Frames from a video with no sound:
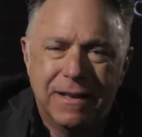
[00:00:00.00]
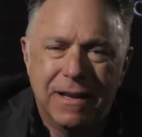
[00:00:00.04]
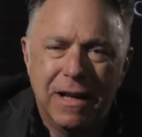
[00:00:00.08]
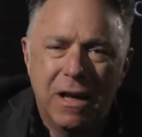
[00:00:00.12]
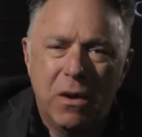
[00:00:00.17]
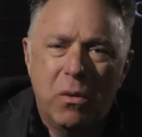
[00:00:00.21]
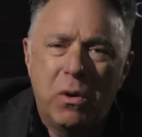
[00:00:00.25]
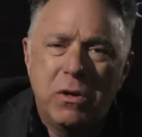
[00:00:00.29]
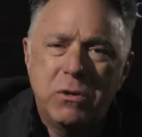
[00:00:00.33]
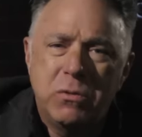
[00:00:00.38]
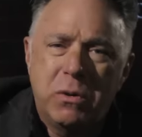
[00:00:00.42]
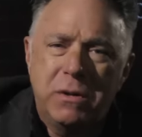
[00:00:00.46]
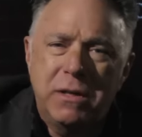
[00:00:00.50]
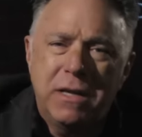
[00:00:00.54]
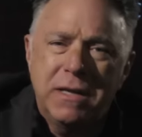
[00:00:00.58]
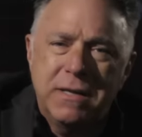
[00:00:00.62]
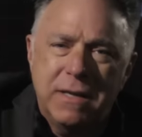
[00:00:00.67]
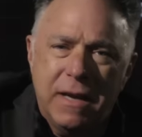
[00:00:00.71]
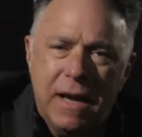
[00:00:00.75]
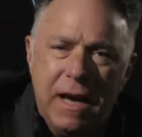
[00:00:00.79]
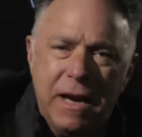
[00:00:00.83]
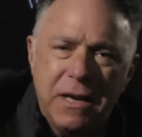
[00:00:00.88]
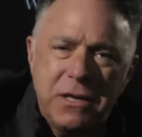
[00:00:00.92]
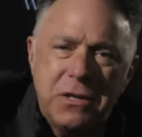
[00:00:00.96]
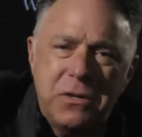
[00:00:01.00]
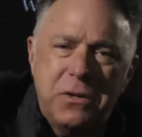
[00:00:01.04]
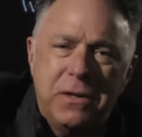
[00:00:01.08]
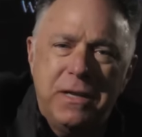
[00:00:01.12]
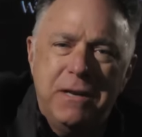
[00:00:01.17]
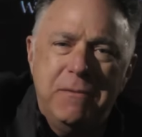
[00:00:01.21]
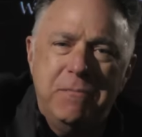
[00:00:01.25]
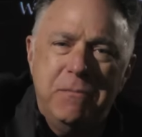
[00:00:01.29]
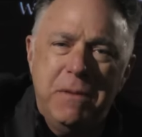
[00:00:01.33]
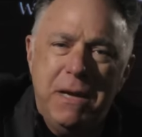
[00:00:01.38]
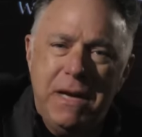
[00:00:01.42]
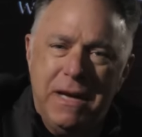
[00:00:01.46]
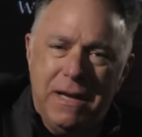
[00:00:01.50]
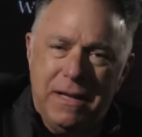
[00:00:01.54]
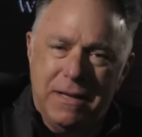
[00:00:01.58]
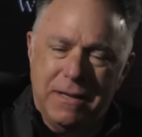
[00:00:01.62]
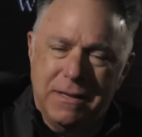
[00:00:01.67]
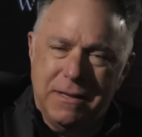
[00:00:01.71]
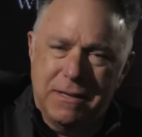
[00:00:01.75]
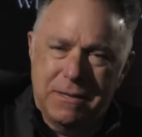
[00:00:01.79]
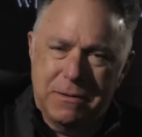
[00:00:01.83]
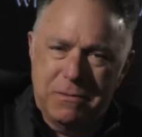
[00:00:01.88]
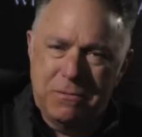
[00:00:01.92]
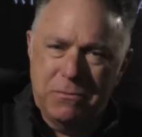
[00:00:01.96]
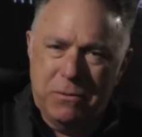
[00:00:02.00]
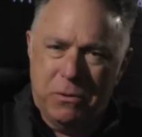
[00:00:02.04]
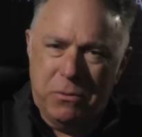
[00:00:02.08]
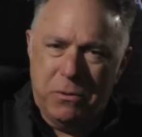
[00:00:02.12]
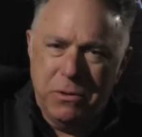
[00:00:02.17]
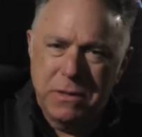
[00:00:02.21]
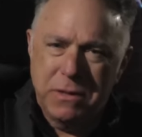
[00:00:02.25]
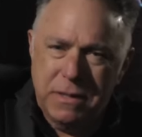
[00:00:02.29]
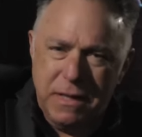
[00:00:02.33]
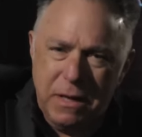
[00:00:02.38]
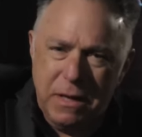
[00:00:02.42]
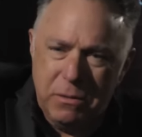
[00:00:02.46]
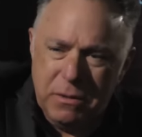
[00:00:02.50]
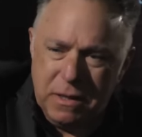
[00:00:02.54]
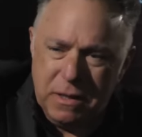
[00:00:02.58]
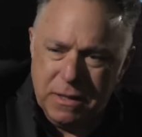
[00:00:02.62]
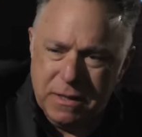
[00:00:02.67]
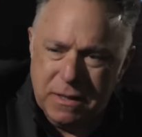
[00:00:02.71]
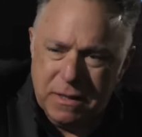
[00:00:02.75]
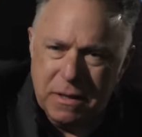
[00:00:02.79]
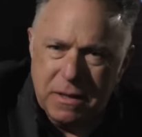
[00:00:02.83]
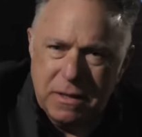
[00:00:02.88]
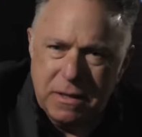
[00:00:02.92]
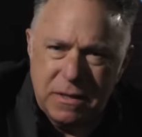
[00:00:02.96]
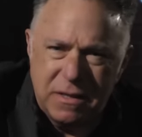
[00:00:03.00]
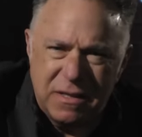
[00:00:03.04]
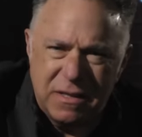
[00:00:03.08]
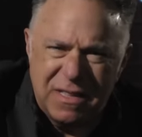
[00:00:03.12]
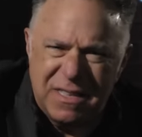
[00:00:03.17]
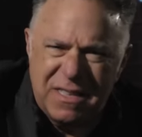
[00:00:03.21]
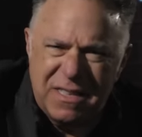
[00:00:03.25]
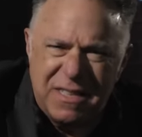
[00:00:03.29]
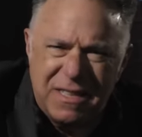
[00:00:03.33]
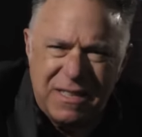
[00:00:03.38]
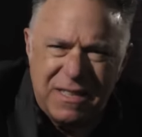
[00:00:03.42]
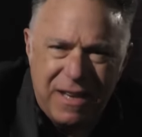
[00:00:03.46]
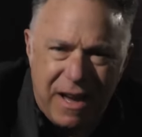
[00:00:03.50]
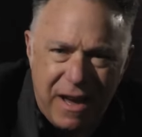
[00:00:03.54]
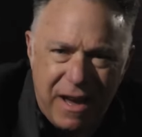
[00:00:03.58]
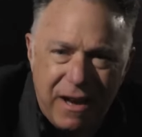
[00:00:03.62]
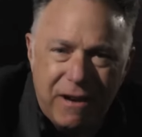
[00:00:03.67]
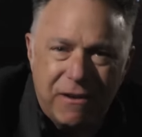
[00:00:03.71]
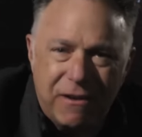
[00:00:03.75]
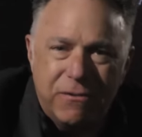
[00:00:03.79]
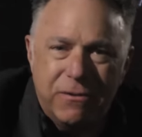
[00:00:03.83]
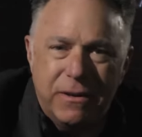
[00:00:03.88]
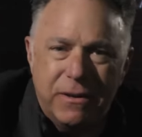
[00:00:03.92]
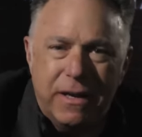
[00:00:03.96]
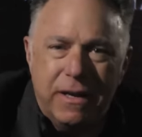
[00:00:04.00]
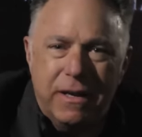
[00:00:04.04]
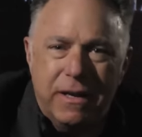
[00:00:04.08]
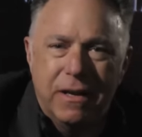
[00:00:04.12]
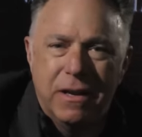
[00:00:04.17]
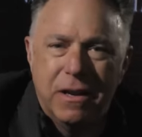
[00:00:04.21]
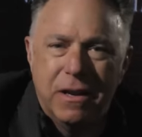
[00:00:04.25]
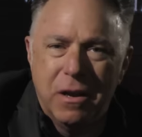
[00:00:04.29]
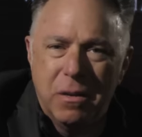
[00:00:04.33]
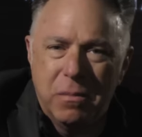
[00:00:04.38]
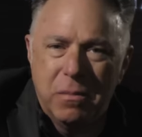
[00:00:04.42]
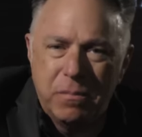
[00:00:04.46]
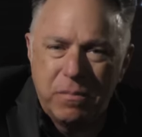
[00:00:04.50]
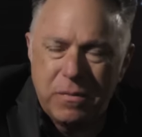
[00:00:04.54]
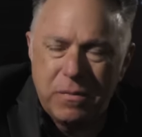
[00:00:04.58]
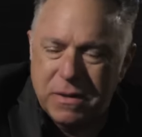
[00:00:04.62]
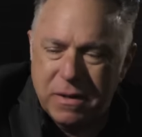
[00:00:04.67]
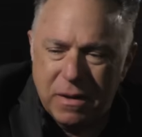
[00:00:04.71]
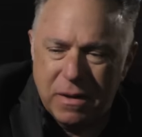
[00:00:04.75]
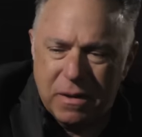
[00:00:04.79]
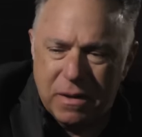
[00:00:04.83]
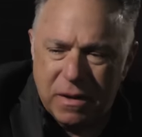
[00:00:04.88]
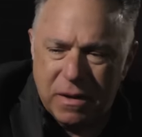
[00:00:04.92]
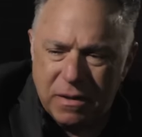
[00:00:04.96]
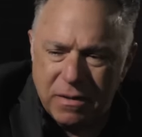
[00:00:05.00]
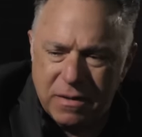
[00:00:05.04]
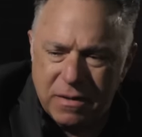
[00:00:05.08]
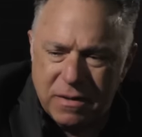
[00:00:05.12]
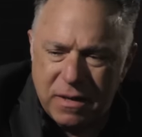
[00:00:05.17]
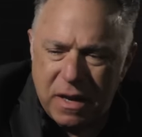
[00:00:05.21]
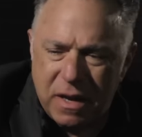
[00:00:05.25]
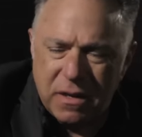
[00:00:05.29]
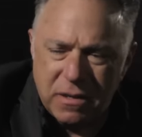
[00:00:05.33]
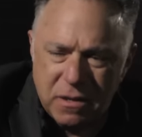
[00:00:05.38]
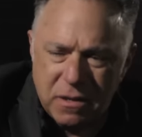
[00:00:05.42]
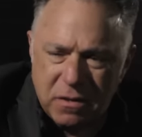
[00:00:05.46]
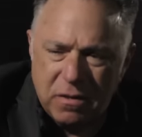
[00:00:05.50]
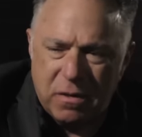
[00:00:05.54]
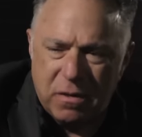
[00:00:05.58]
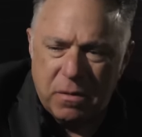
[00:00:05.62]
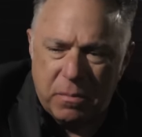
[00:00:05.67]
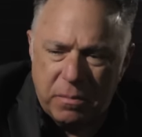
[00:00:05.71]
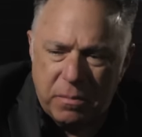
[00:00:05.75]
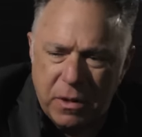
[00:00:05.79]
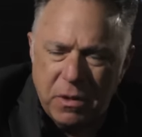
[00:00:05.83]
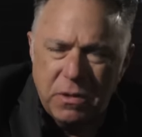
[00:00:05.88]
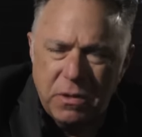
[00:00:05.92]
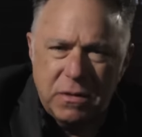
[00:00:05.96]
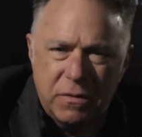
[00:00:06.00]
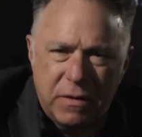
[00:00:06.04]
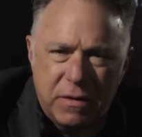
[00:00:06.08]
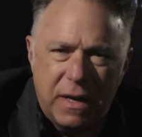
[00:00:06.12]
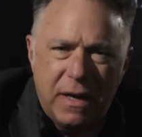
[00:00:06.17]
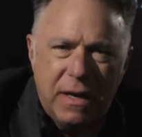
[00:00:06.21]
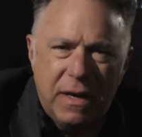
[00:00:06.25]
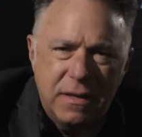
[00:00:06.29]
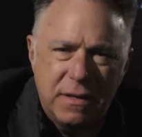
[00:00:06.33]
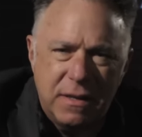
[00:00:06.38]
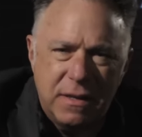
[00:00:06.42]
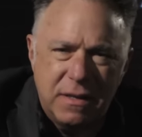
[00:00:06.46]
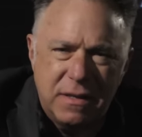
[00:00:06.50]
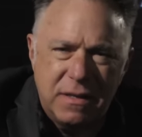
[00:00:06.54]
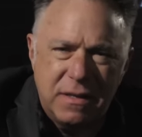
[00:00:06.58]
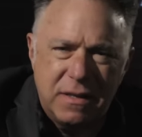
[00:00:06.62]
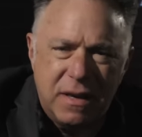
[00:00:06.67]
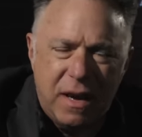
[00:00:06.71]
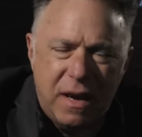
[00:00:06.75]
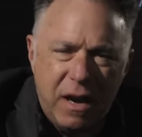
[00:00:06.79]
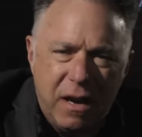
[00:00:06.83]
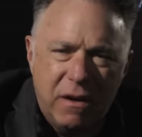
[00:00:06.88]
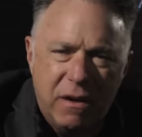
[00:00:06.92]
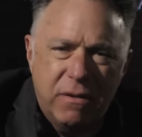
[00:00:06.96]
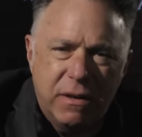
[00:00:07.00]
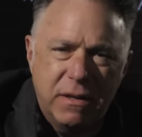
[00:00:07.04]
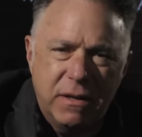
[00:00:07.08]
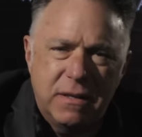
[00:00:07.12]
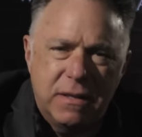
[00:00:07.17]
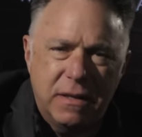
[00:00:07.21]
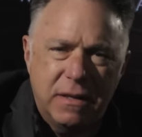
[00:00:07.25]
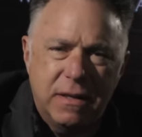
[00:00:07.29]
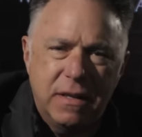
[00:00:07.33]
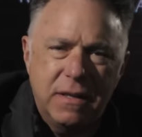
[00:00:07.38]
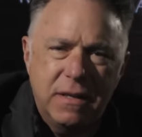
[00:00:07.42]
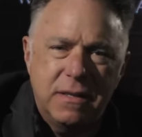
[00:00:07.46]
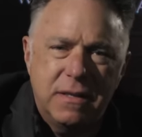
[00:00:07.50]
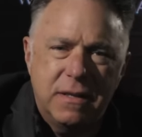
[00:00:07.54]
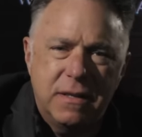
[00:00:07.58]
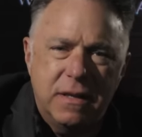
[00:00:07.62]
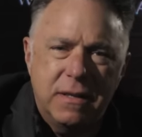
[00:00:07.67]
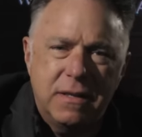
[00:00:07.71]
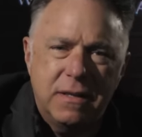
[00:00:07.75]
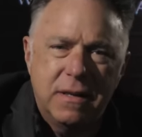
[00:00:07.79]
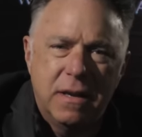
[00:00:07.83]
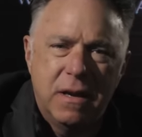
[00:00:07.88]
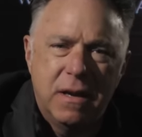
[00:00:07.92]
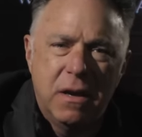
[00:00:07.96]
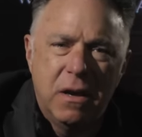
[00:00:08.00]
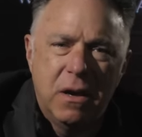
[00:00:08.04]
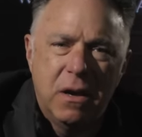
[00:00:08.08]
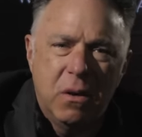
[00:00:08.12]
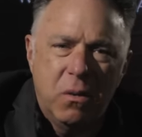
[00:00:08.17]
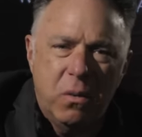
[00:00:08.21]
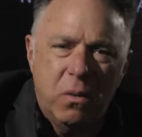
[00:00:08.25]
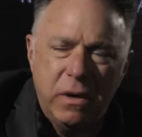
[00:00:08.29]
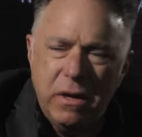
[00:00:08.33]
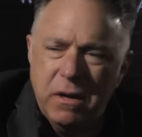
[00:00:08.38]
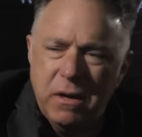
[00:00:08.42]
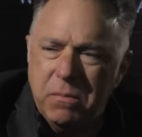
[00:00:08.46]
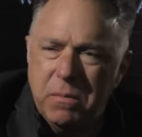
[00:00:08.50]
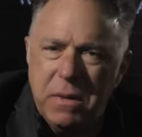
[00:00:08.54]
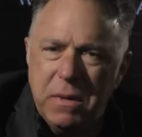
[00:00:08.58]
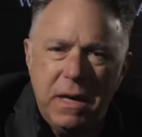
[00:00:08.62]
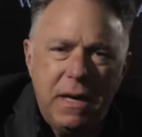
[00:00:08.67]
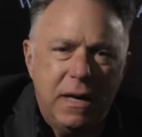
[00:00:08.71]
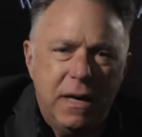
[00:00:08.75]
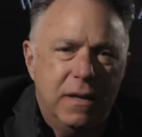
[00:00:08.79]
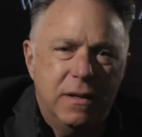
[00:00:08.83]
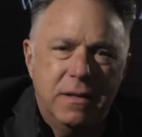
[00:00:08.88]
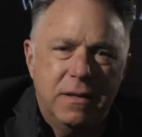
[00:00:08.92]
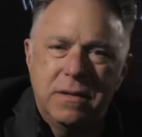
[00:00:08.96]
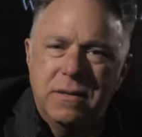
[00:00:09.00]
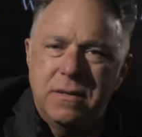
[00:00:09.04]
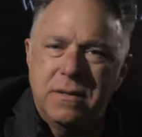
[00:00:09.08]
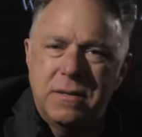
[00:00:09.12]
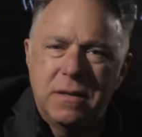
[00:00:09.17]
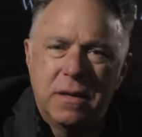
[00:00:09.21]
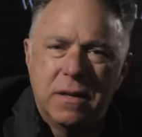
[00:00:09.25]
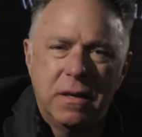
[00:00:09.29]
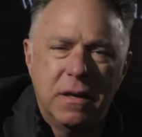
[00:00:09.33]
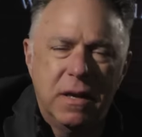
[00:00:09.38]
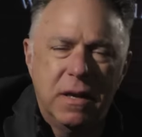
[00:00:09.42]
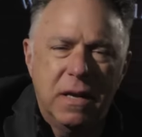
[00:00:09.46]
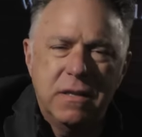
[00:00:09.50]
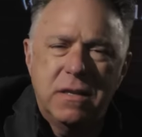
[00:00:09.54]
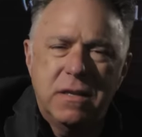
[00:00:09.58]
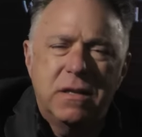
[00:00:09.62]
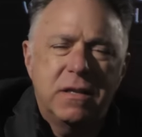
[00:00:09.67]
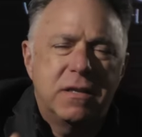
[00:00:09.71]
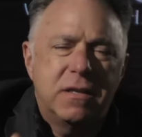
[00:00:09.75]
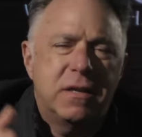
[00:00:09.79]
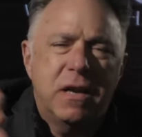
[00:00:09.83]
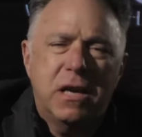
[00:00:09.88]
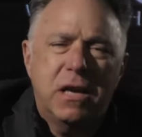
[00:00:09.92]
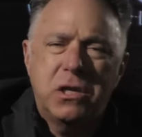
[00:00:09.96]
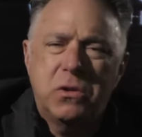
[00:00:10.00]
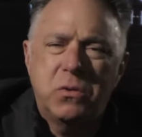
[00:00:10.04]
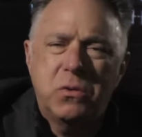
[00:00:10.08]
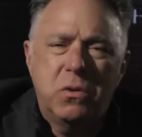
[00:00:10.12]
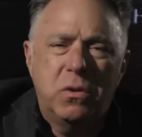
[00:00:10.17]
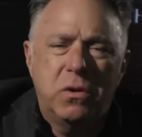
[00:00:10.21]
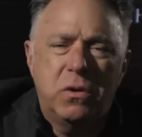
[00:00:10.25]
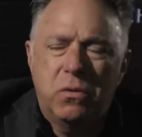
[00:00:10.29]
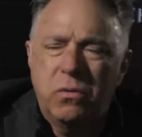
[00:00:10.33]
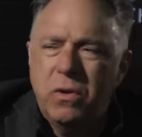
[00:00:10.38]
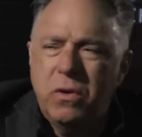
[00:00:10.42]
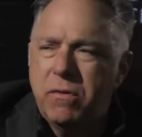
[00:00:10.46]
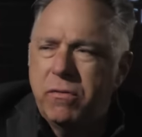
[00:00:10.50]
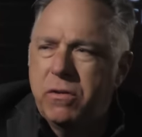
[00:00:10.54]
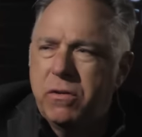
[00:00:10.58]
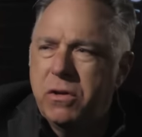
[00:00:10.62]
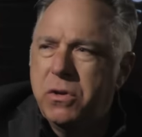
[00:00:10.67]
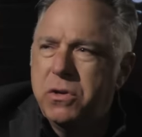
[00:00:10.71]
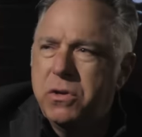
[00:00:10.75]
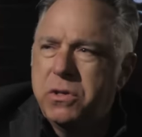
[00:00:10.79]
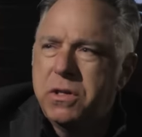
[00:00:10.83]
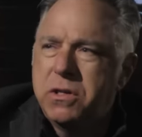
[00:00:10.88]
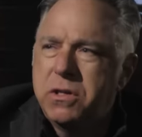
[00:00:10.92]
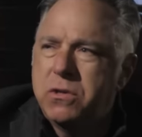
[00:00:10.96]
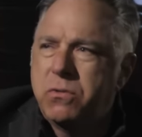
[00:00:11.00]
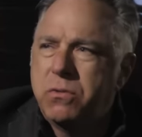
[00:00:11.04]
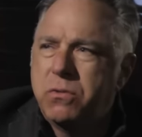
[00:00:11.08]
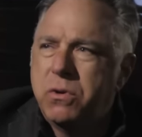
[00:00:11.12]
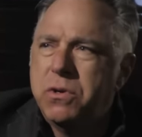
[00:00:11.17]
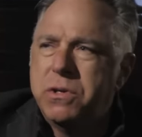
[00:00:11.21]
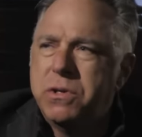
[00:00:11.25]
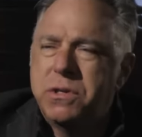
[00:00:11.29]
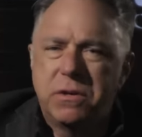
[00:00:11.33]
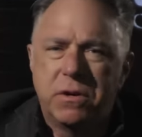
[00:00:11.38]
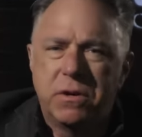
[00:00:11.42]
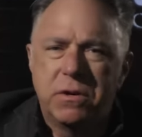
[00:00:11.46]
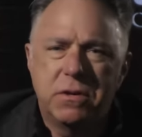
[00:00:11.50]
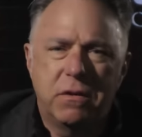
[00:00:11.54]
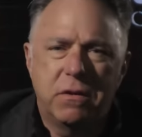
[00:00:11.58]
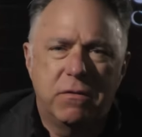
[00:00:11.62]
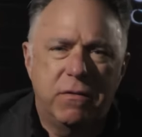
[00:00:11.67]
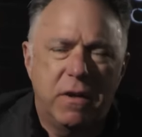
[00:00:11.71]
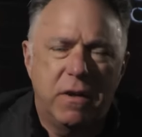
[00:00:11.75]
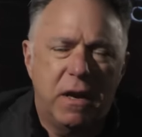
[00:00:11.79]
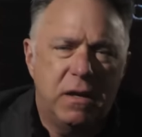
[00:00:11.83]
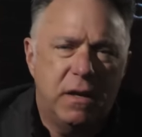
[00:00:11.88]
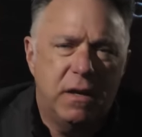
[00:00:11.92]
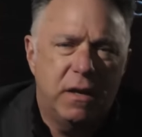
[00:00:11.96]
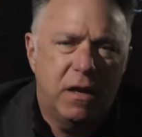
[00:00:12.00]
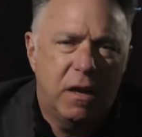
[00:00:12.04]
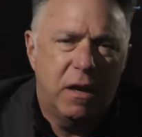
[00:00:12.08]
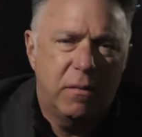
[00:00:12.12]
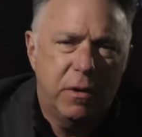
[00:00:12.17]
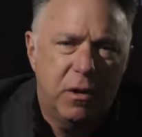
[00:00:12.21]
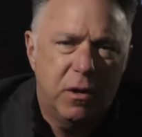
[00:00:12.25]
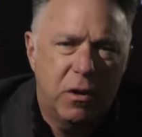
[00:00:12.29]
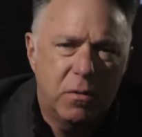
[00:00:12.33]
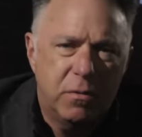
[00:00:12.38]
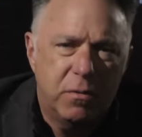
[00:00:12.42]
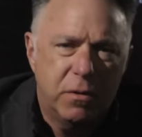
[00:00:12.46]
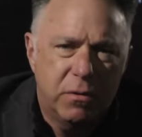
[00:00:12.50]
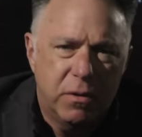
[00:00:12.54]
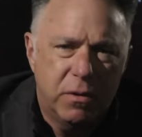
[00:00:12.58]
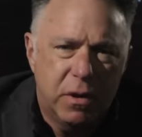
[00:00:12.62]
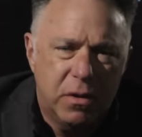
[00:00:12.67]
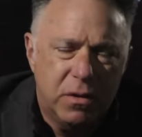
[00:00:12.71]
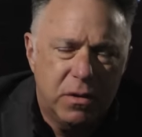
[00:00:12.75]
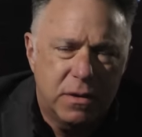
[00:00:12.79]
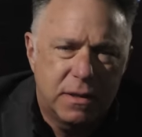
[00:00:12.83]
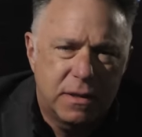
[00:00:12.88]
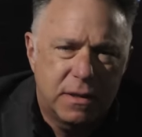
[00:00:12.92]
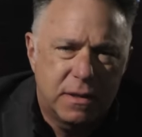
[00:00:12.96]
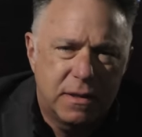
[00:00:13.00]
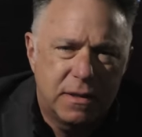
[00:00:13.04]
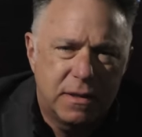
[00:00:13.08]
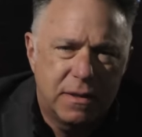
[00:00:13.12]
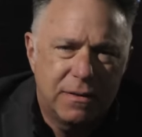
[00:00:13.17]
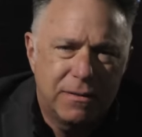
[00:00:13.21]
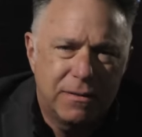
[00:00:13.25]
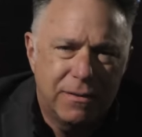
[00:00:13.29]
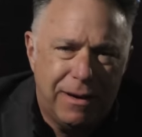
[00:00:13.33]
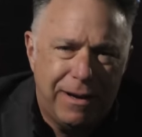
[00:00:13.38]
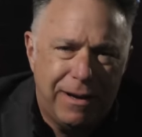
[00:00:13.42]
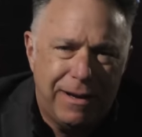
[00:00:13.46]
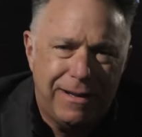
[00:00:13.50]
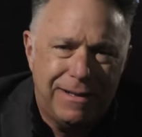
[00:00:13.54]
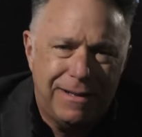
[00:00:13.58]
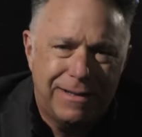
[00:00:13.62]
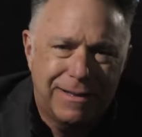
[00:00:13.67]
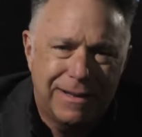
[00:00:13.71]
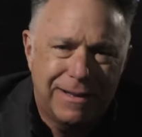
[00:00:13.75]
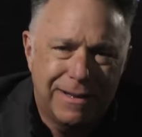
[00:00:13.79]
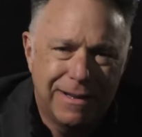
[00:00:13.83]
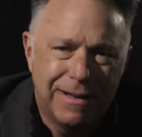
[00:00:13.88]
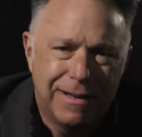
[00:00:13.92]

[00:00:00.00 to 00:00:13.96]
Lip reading: Because what this actually means, what we're seeing with these staggering sex abuse of kids, these staggering statistics, what it means is that the sexual revolution's roosters are finally coming home to roost, right?